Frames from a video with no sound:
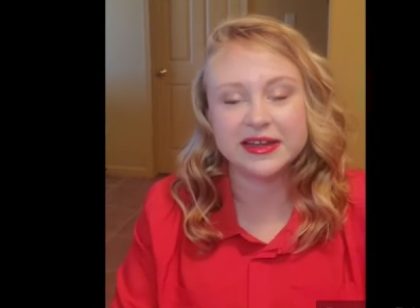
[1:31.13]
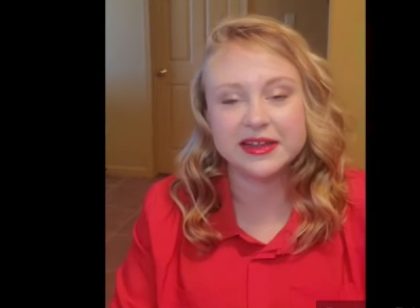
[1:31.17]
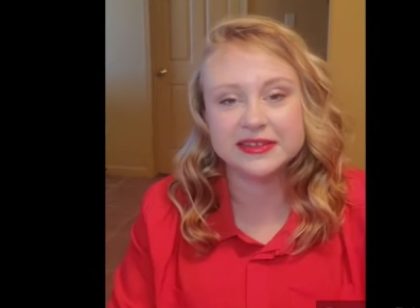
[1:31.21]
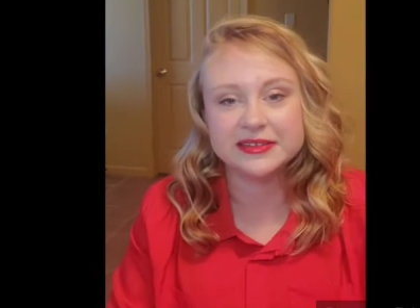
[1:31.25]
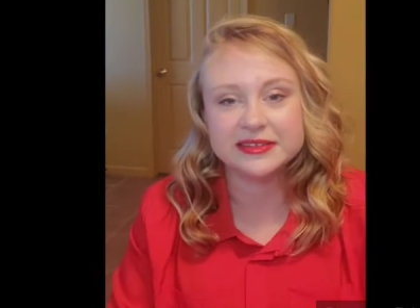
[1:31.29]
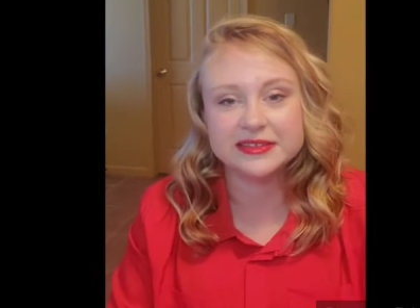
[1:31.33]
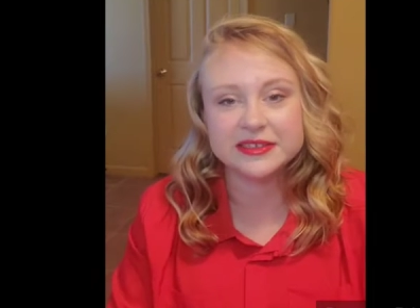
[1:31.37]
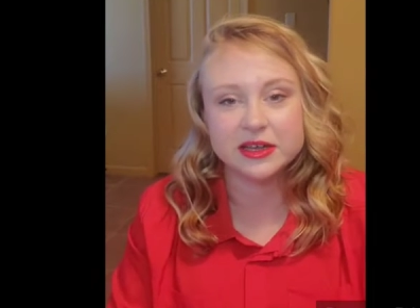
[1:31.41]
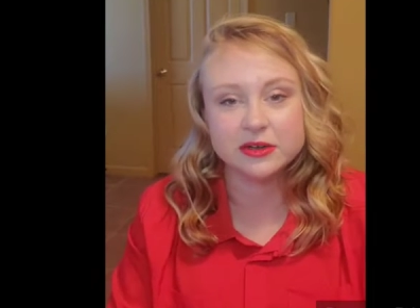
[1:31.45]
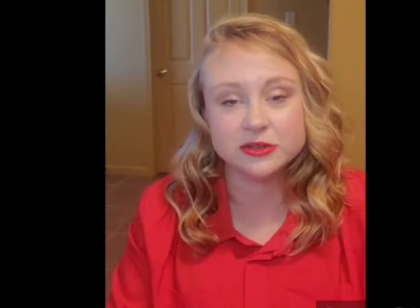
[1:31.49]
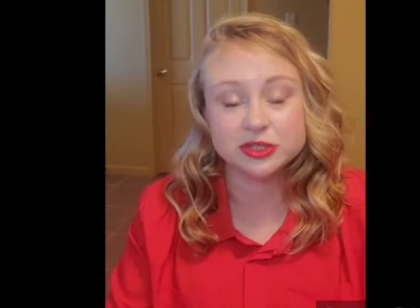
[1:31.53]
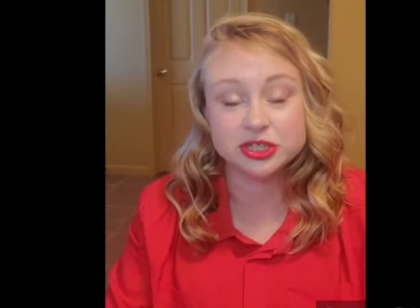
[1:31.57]
And
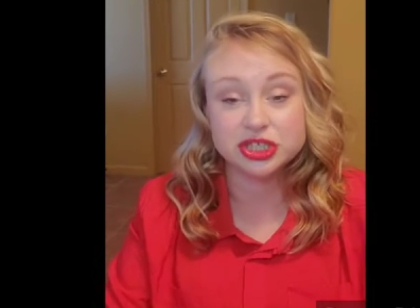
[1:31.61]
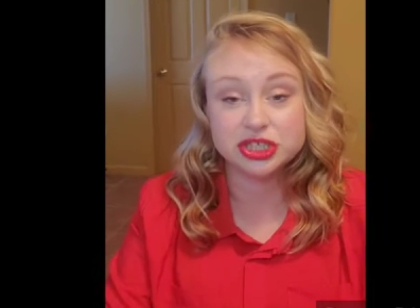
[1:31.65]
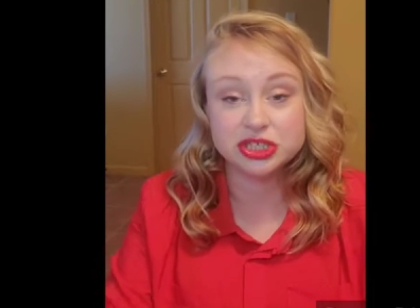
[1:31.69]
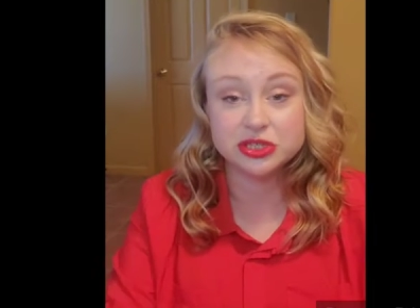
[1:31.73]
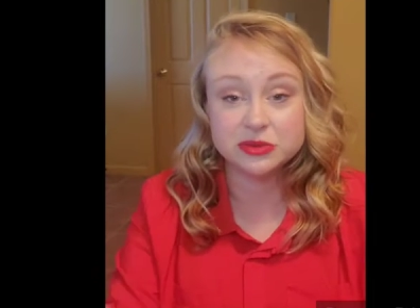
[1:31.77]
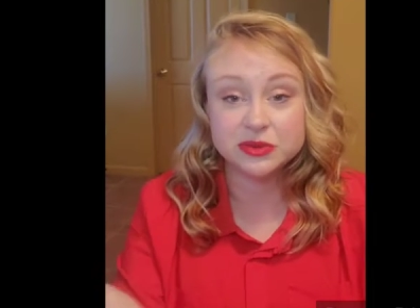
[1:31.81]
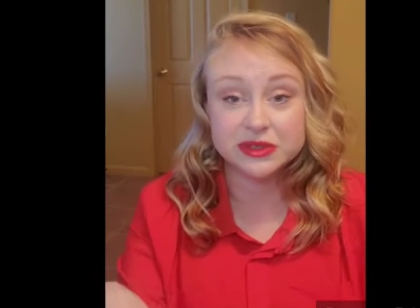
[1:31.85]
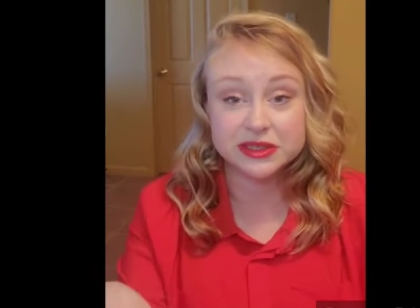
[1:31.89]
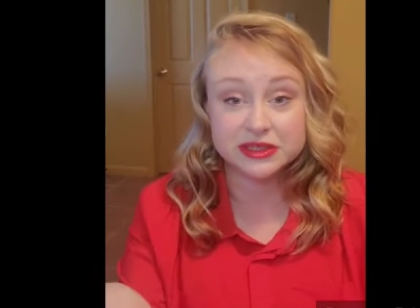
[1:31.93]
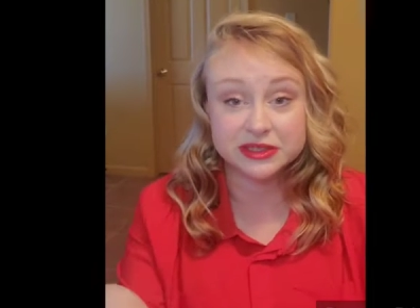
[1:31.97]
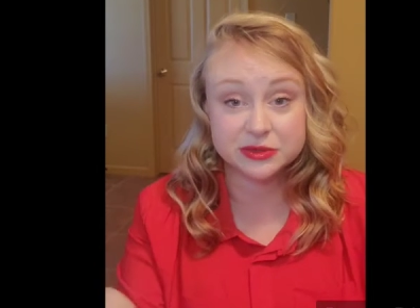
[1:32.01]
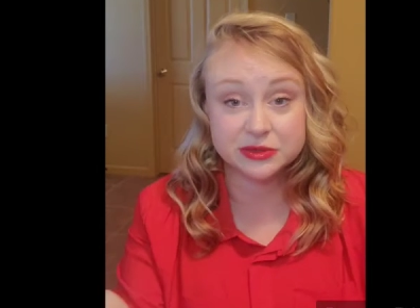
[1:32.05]
so she
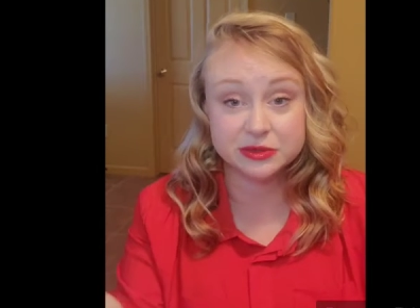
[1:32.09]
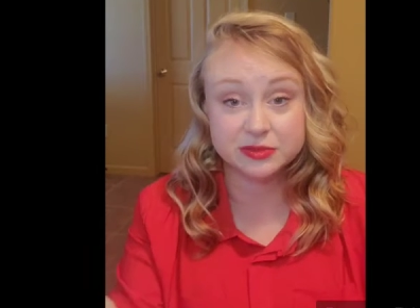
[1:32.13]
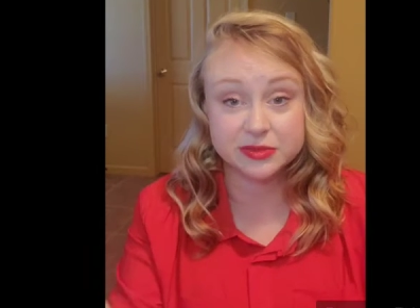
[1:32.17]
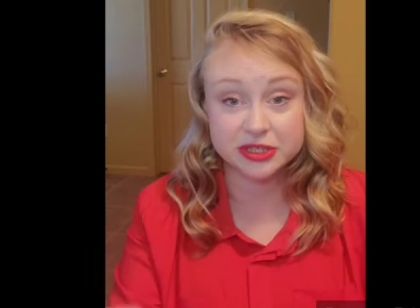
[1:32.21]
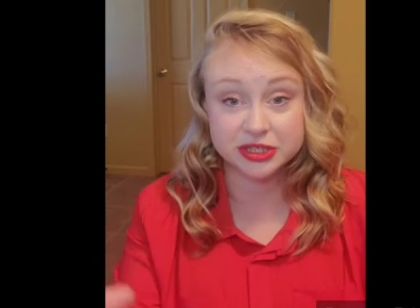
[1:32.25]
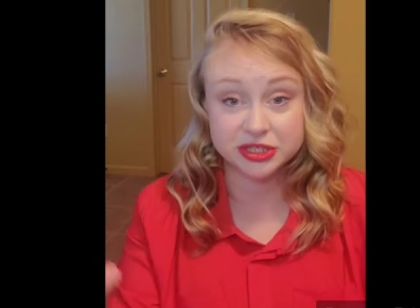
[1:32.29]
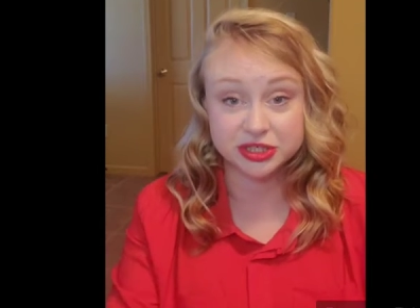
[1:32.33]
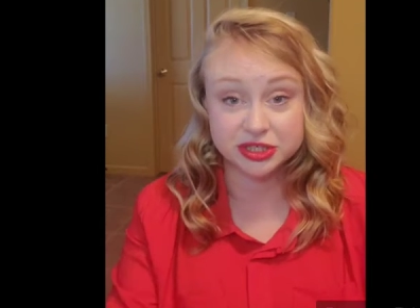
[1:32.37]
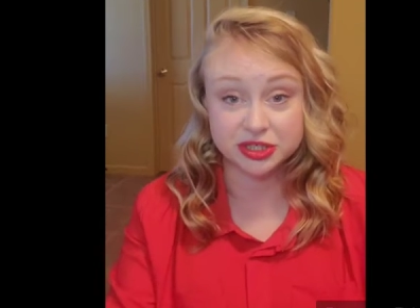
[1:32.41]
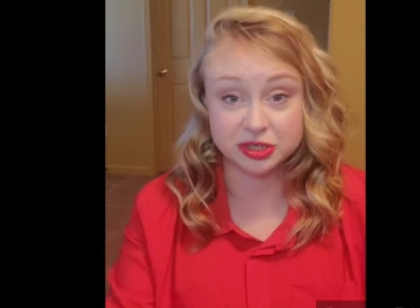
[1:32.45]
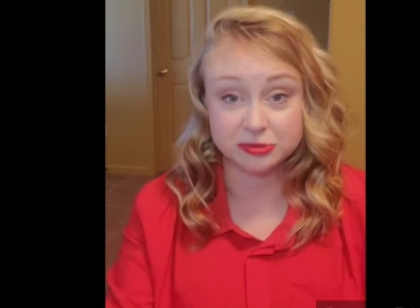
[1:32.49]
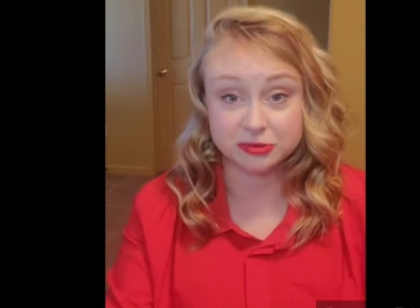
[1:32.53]
went to a
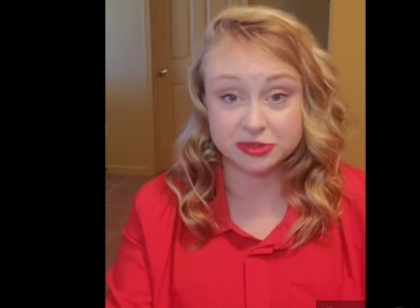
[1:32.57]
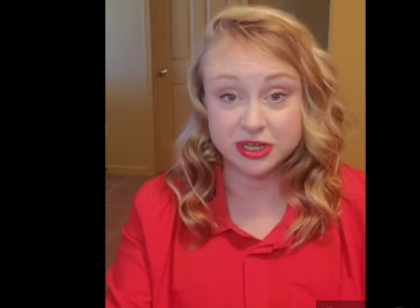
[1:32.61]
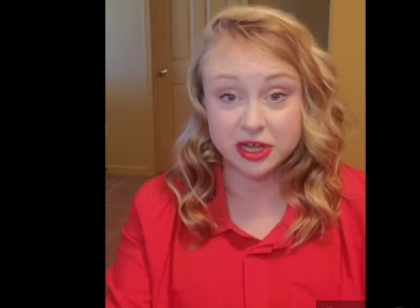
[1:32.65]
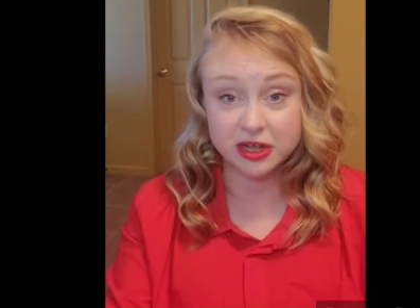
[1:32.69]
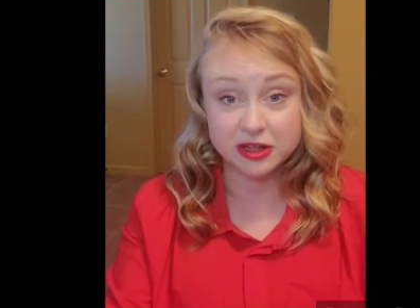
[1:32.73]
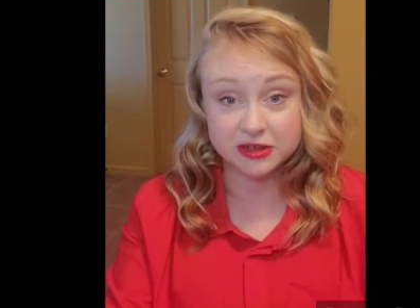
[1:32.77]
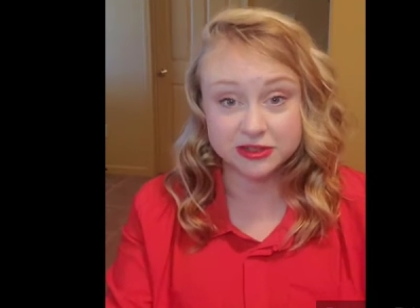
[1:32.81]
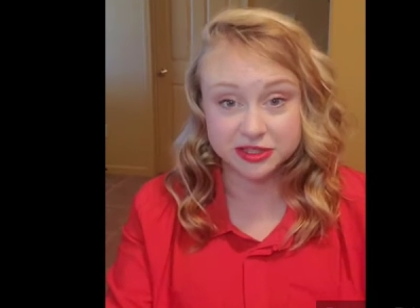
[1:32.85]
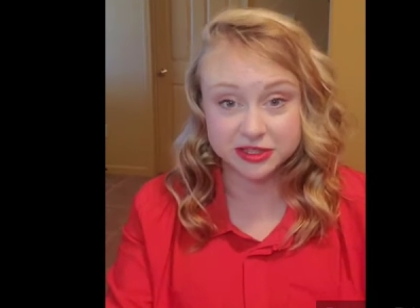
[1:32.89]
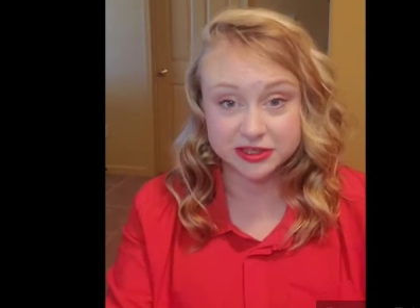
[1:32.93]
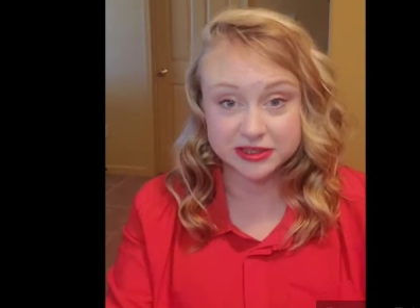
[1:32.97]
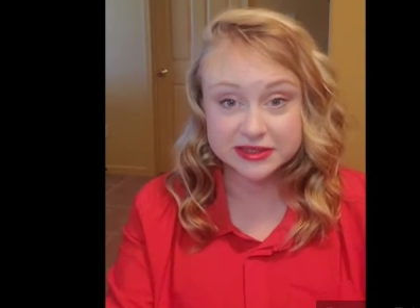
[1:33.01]
bunch of
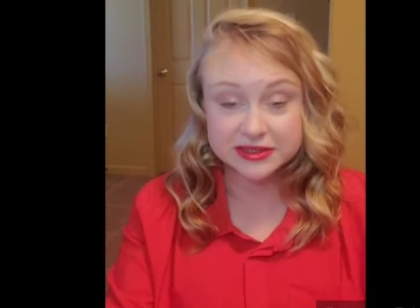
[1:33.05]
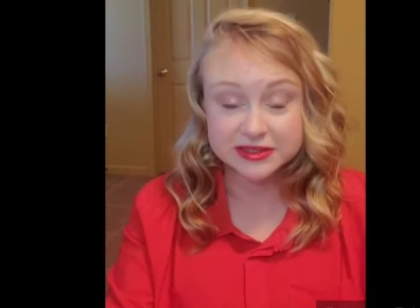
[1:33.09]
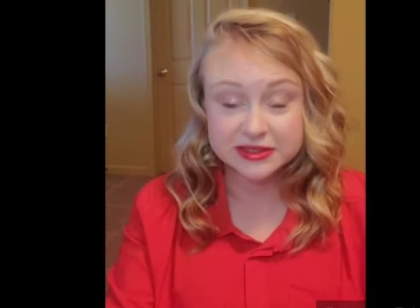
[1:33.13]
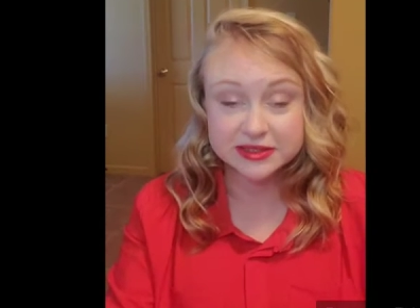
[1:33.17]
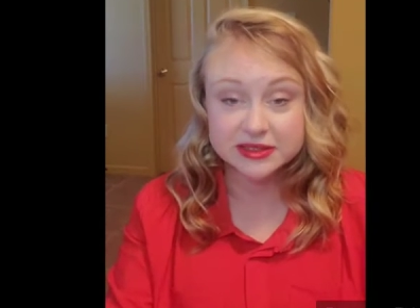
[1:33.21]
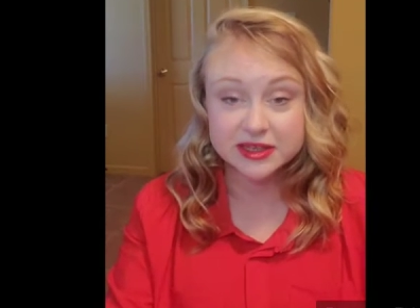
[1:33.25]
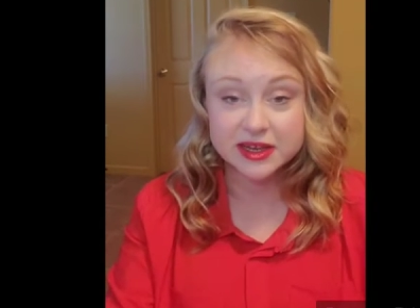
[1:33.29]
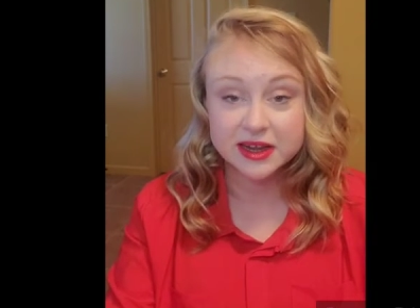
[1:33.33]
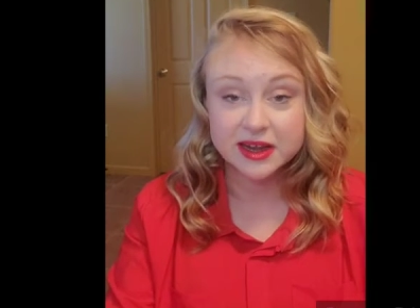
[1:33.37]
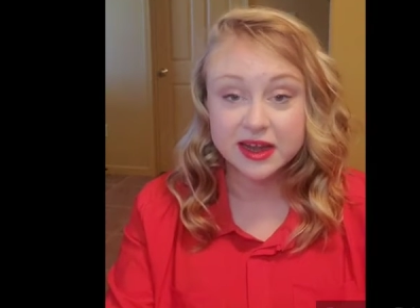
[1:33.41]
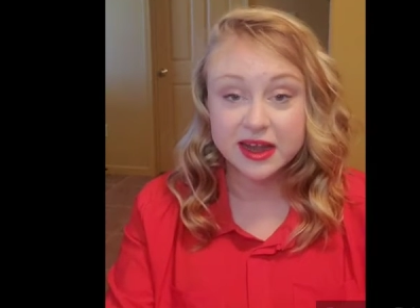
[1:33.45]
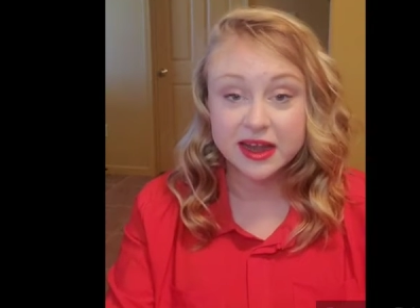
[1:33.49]
dermatologists,